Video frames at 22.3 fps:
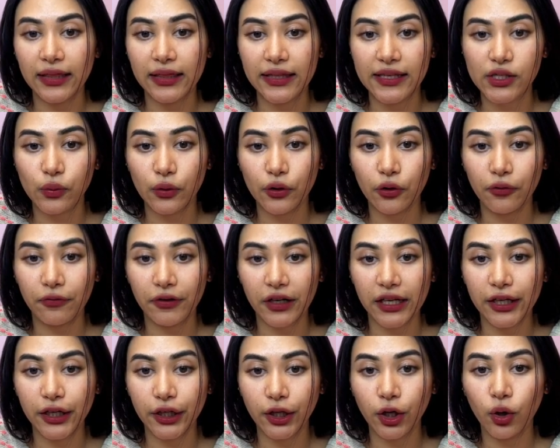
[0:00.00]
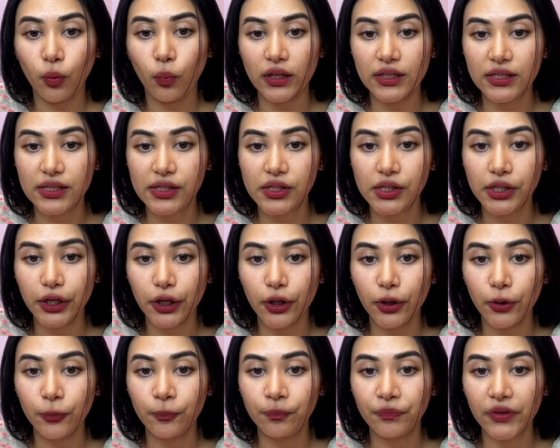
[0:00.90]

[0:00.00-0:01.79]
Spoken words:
This one over here, 1 to 0,